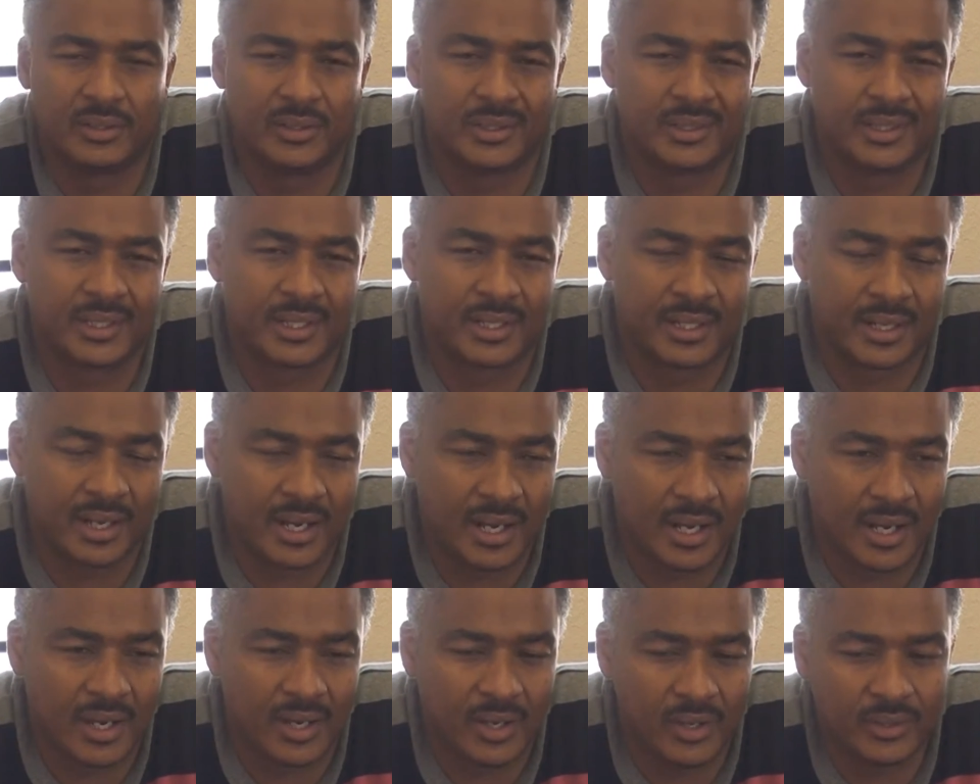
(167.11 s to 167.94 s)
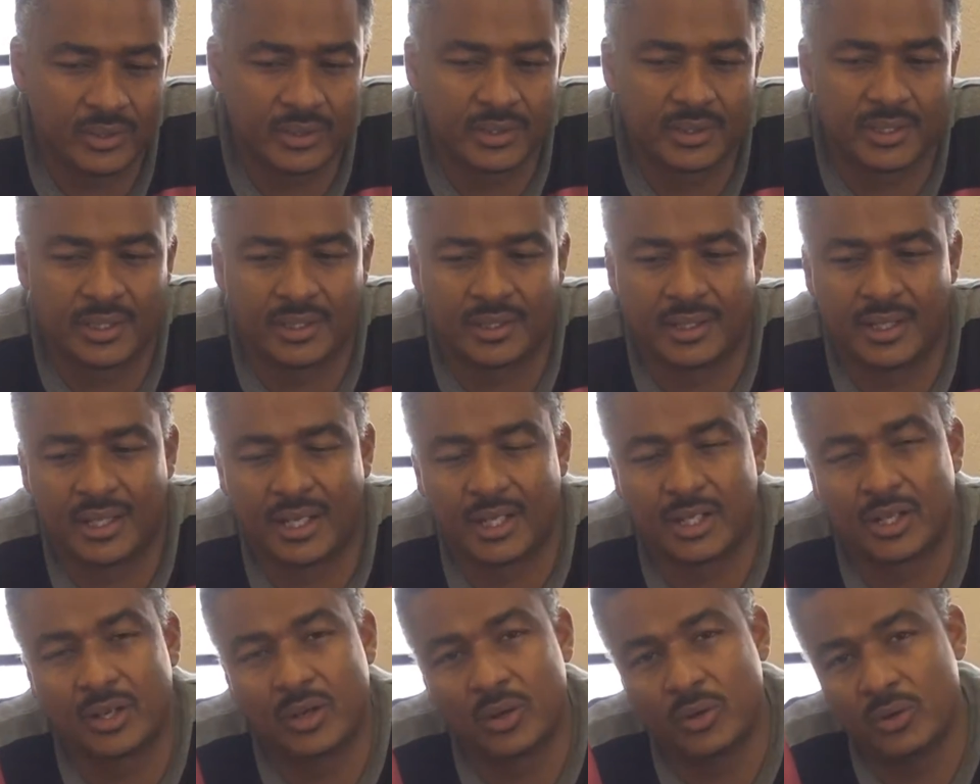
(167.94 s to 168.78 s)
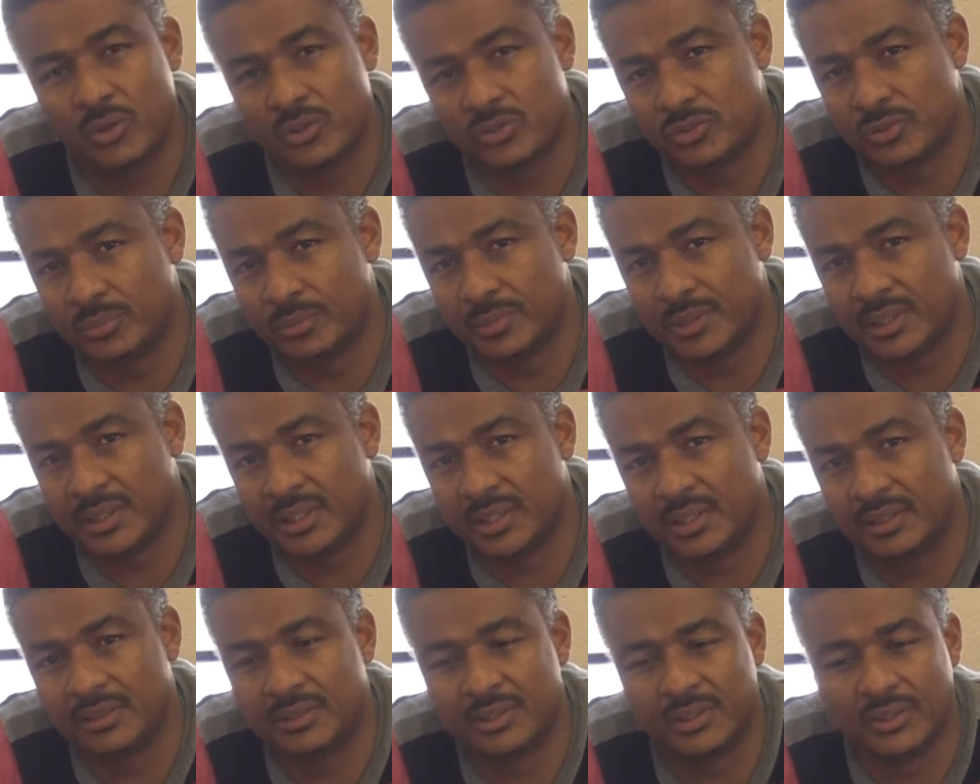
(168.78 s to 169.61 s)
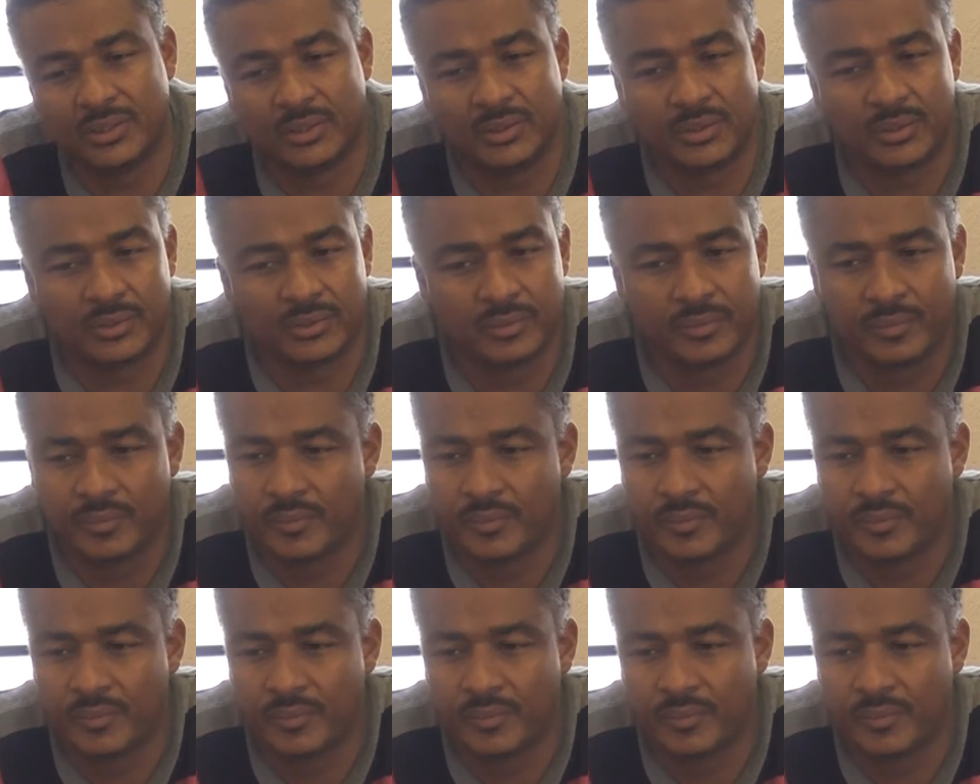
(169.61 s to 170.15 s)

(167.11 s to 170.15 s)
on the ground and their clothes will be, you know,